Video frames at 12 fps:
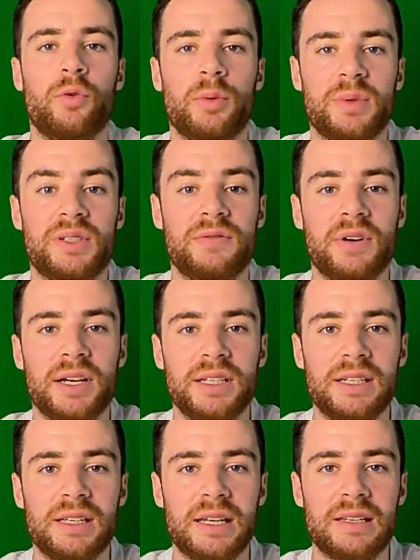Where we'll be
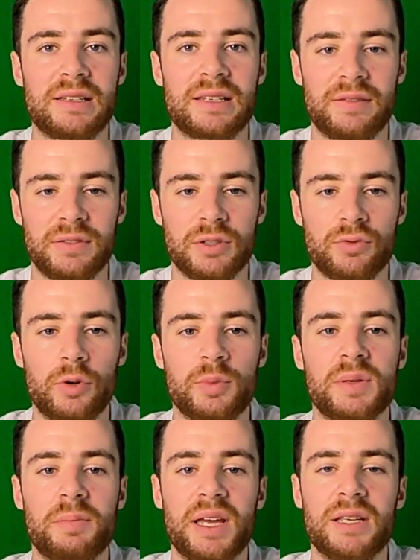dividing in 7
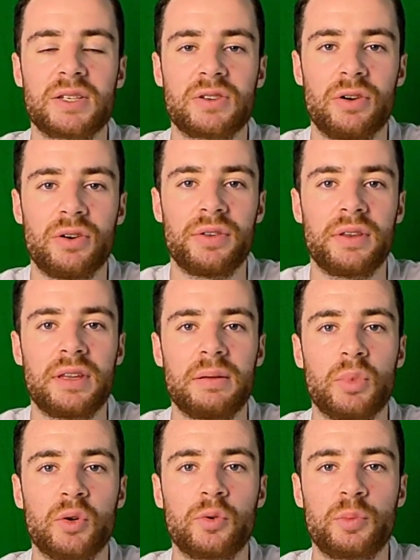groups based on the
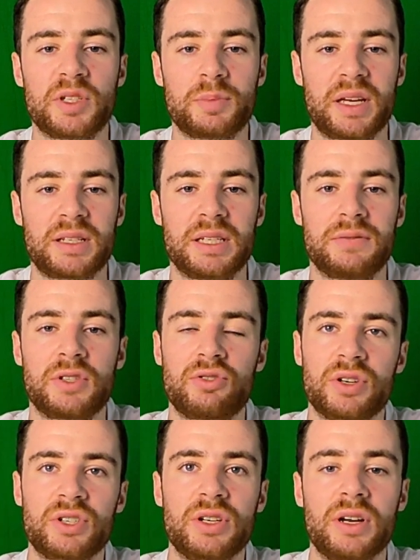model perspective,
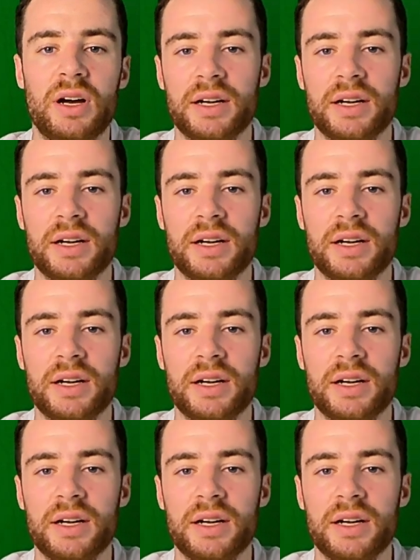structure,